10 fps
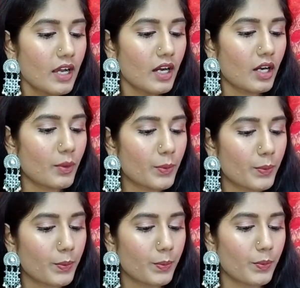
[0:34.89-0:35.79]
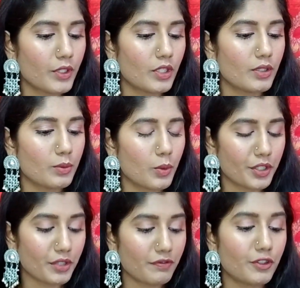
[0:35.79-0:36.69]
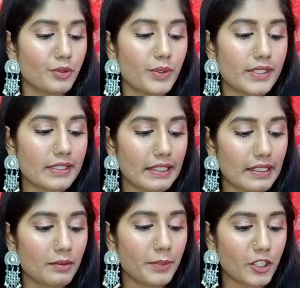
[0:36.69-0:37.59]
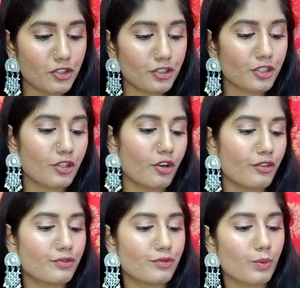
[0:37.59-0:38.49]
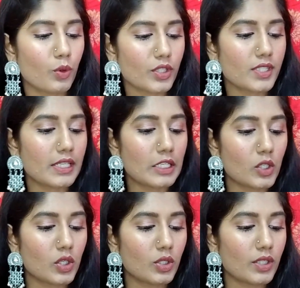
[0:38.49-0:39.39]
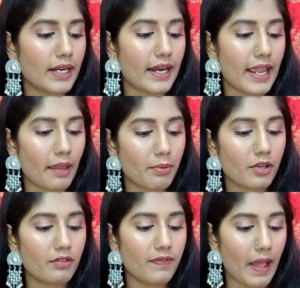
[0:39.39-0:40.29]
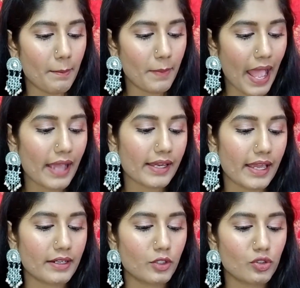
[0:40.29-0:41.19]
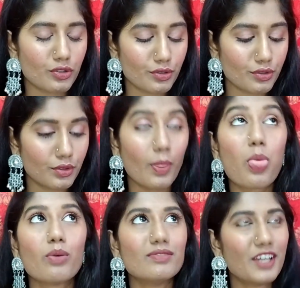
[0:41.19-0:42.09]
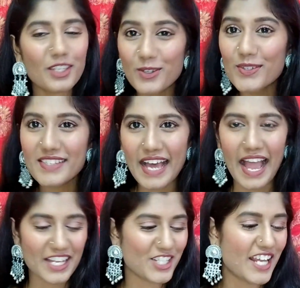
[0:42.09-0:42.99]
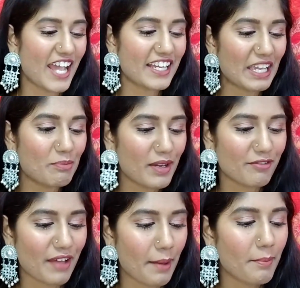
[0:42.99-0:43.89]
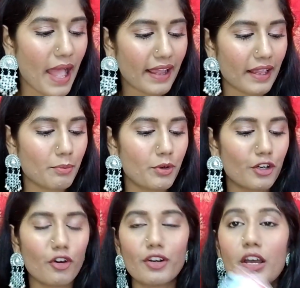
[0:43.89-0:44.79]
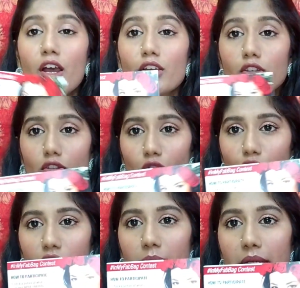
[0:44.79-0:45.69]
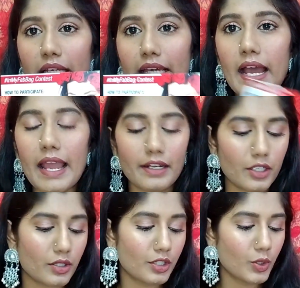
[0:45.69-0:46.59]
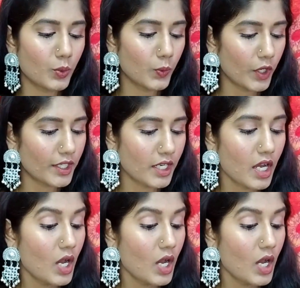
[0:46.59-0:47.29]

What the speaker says: What you have to do is click a picture of what's in your April fab bag and use the hashtag in my fab bag and put it on your social media, and you would